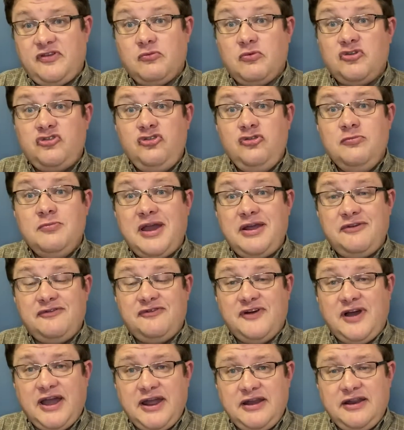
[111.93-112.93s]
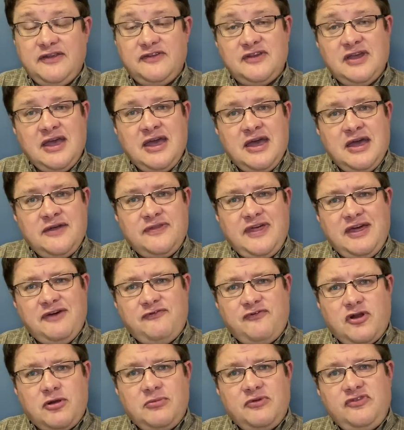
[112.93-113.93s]
What you might find is that
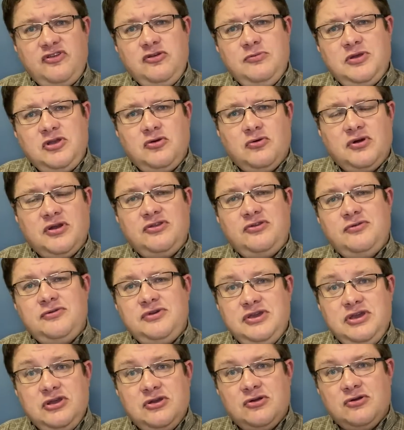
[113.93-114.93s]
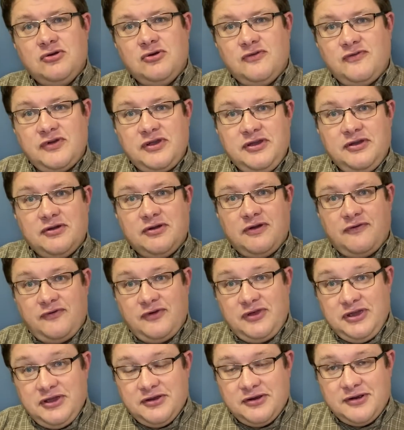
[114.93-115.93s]
pharmacy you've been going to year over year over
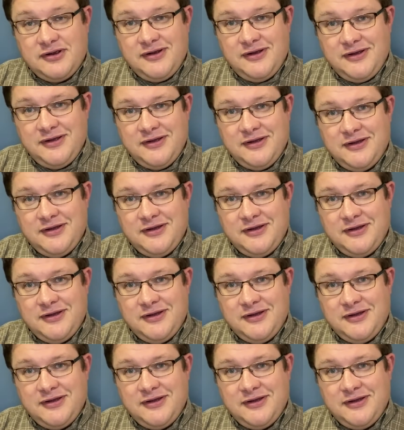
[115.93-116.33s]
year,